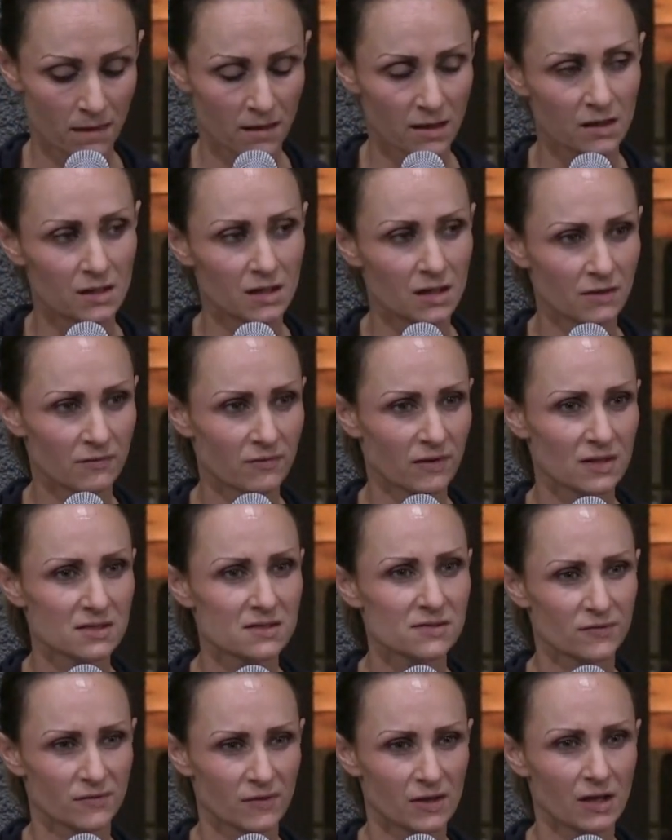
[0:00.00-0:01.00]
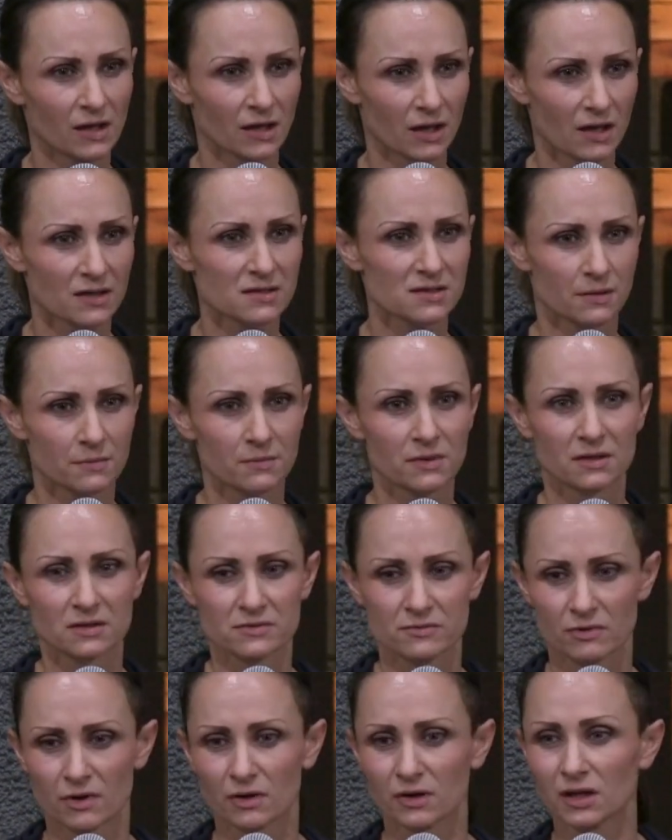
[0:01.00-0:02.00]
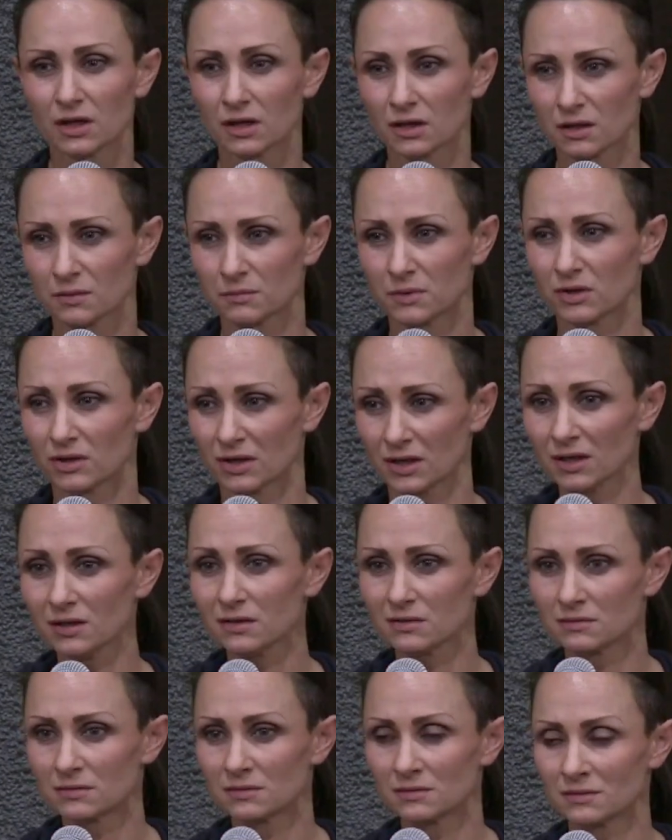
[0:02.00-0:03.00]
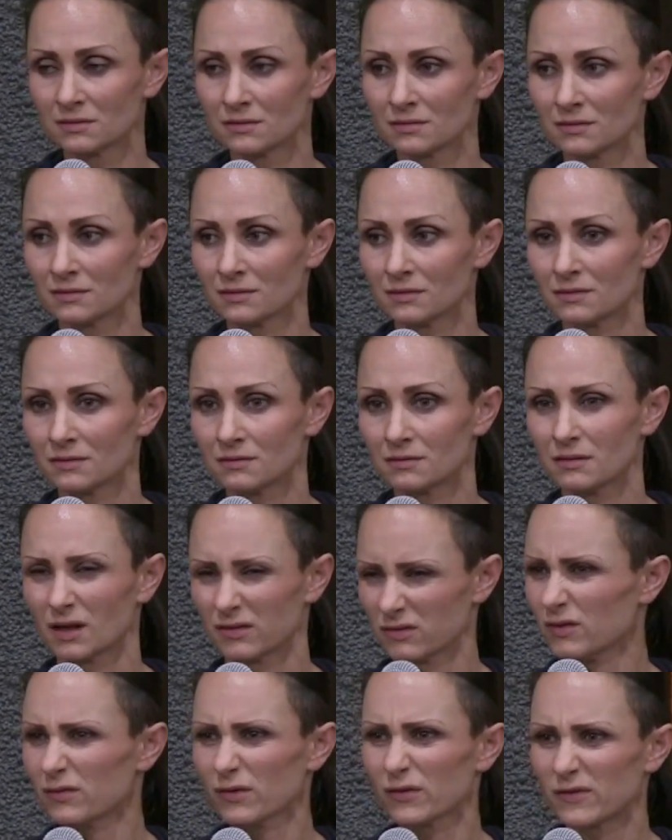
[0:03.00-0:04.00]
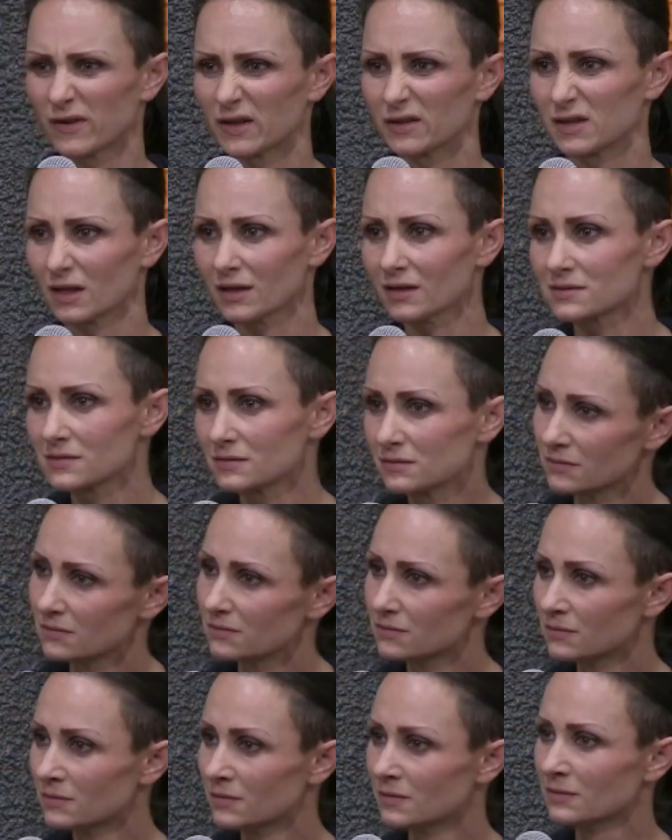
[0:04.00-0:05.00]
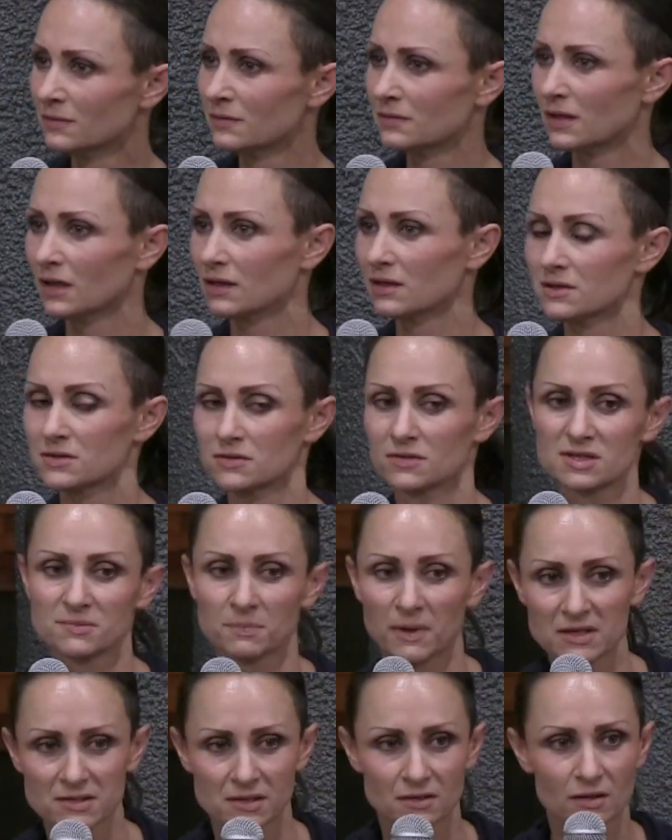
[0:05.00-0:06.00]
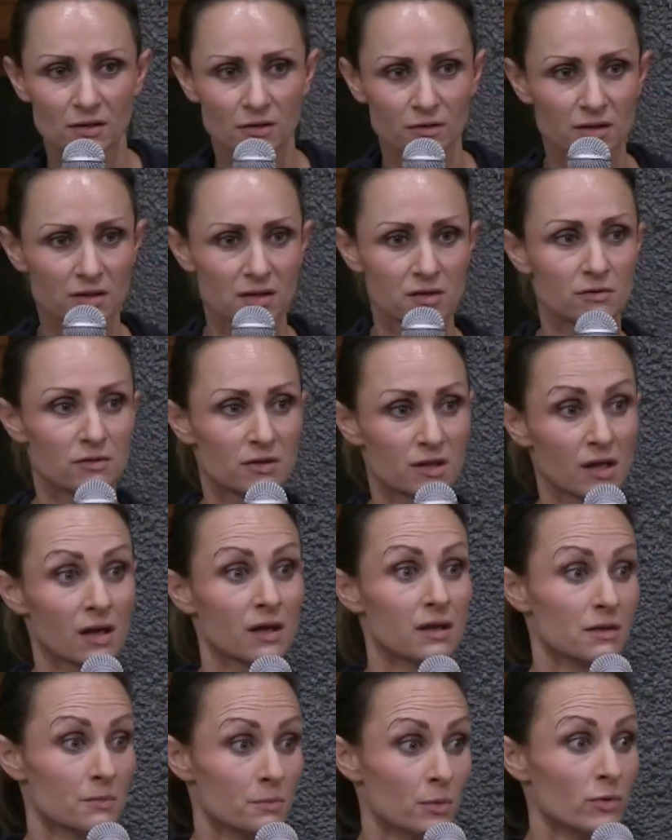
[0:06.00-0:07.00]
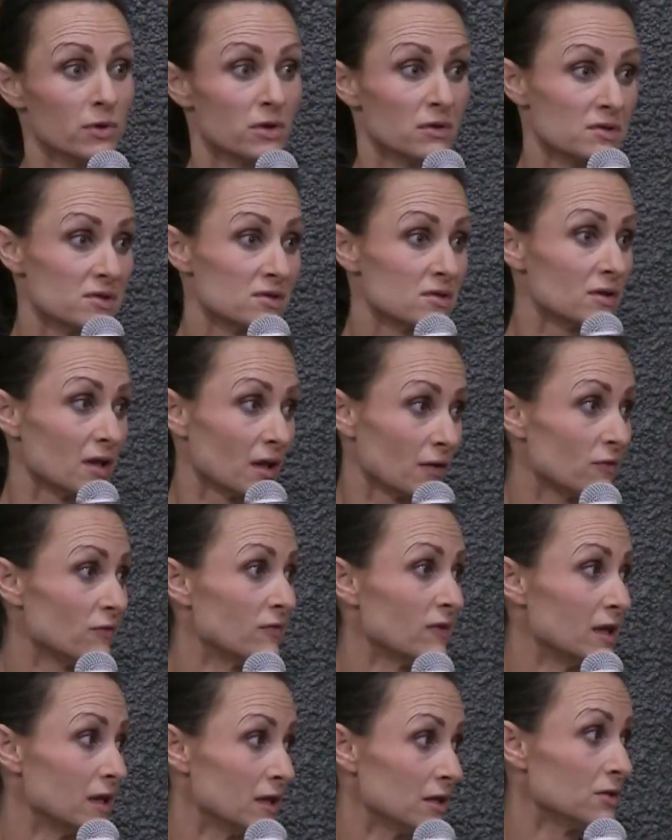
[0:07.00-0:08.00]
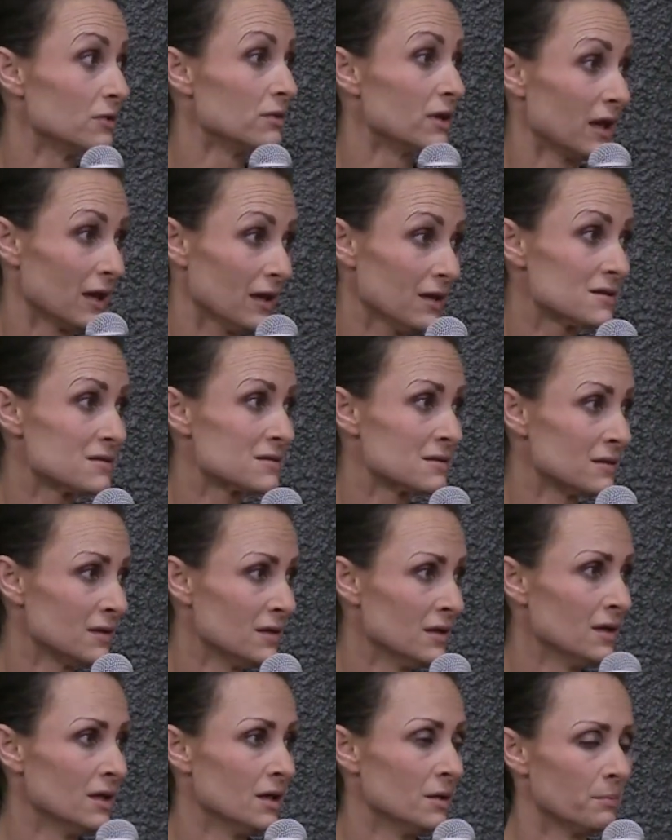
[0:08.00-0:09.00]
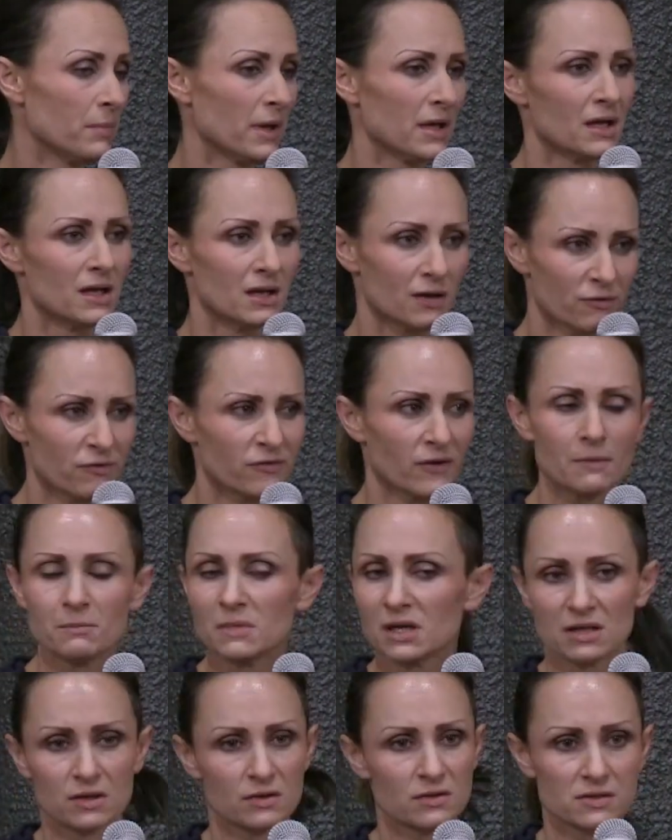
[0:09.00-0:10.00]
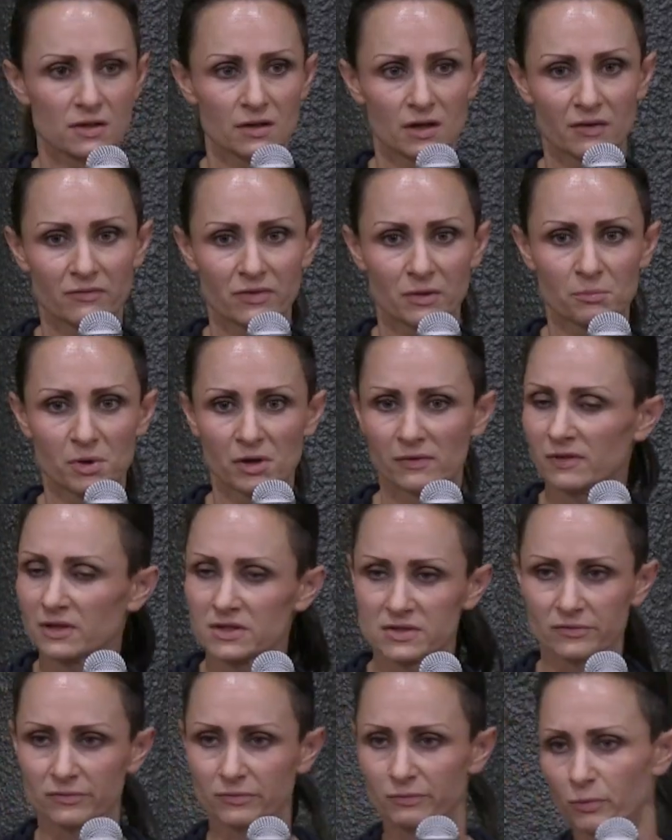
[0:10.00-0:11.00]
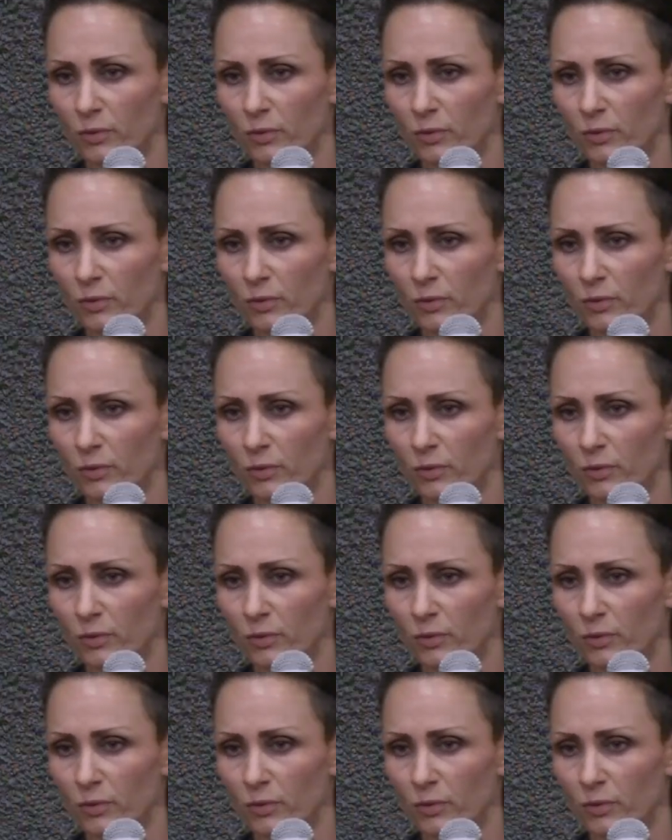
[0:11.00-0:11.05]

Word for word: can leave us feeling like something's wrong in a community. Have you ever felt that? Get into a space, and the longer you're there, the more used to that feeling you get. But in a family, you don't have the privilege of